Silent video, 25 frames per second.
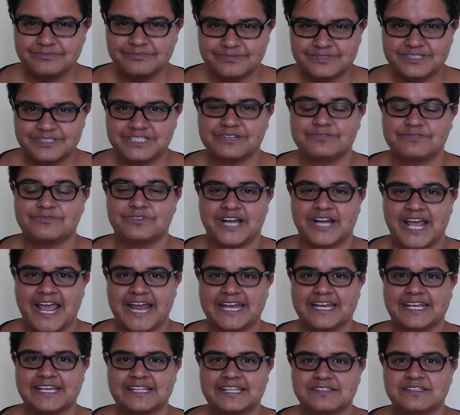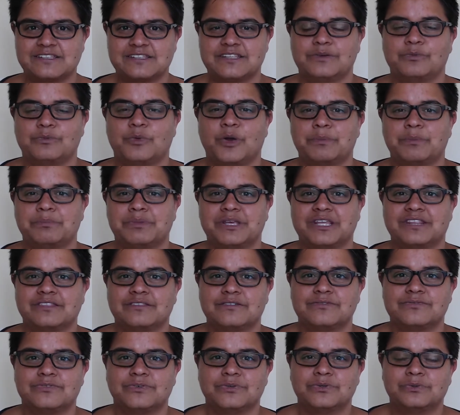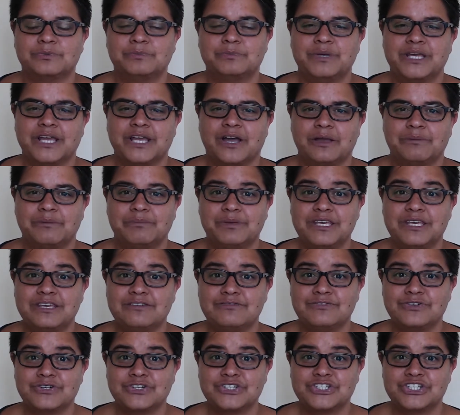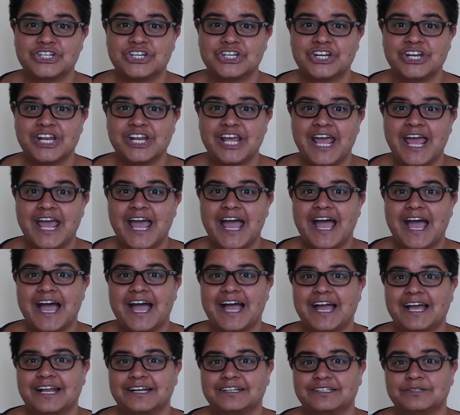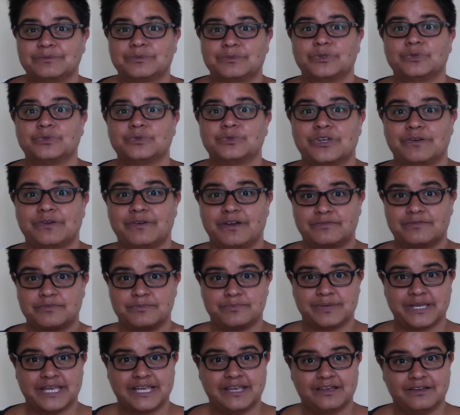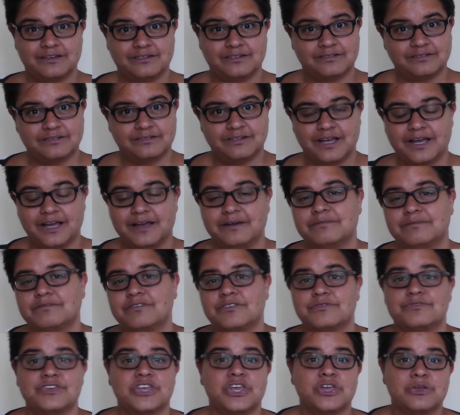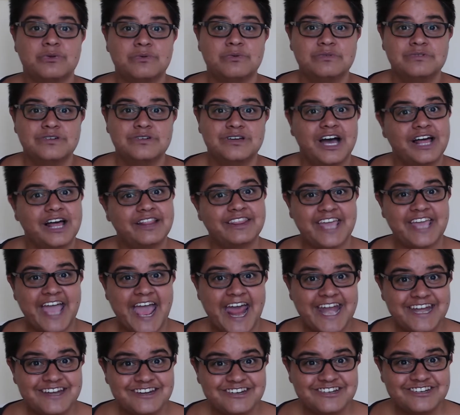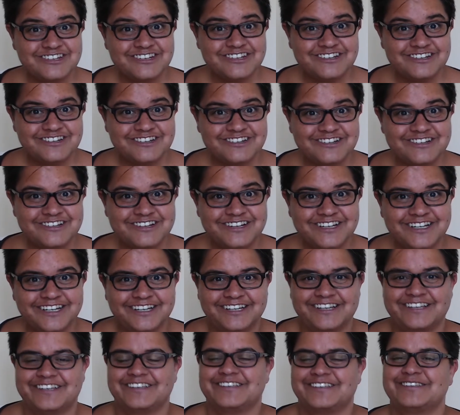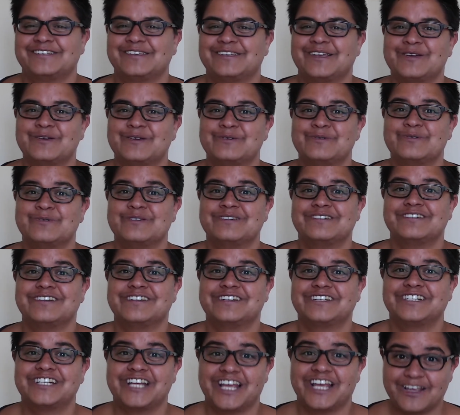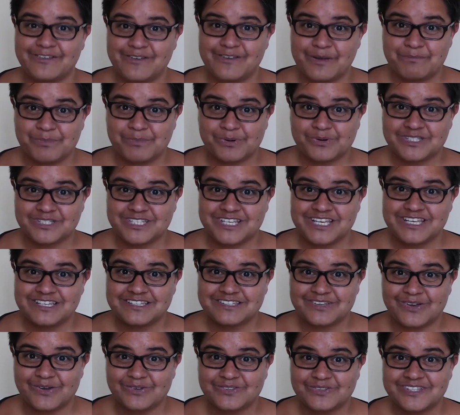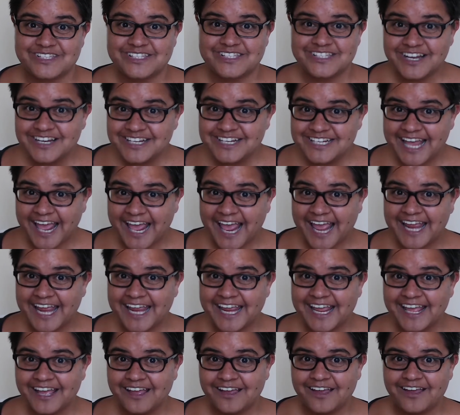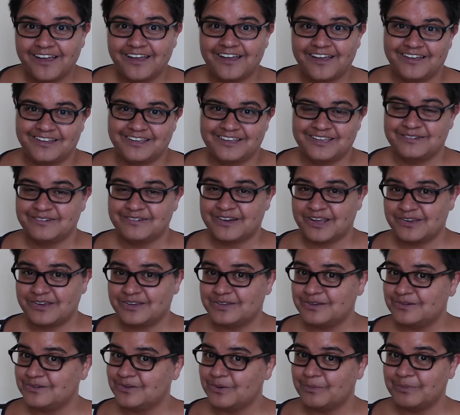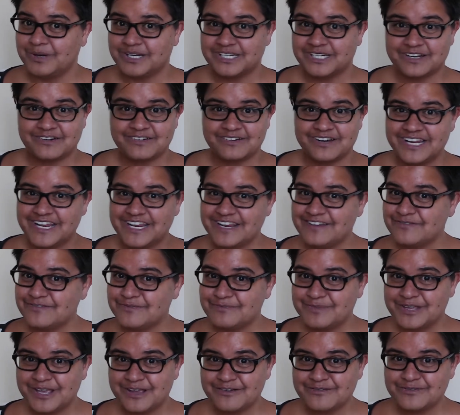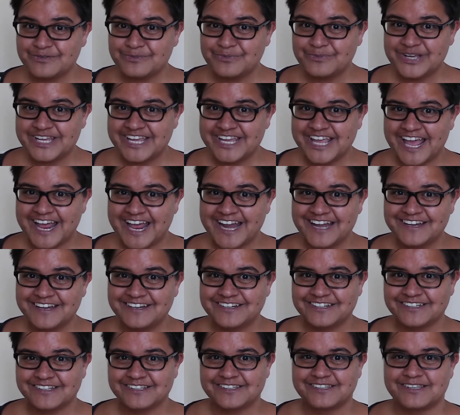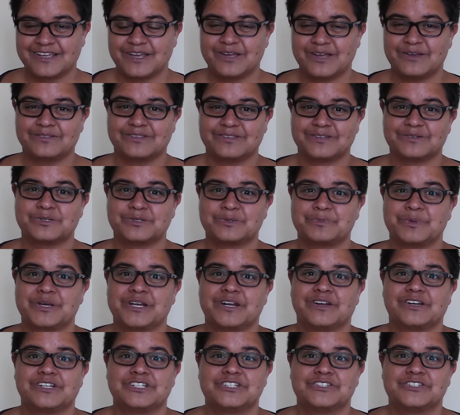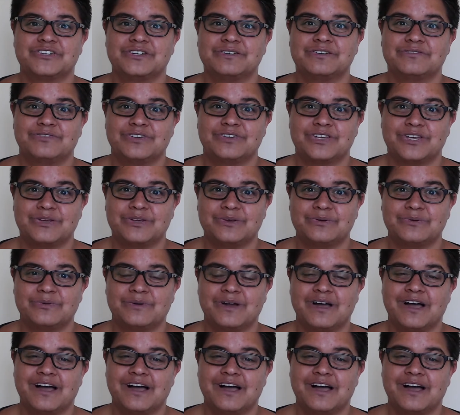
different edits that won't be in the full PIP version, and it will have a big review at the end. So check your inboxes on Sunday. You know you normally don't hear from you over the weekend, so this will be a nice treat for you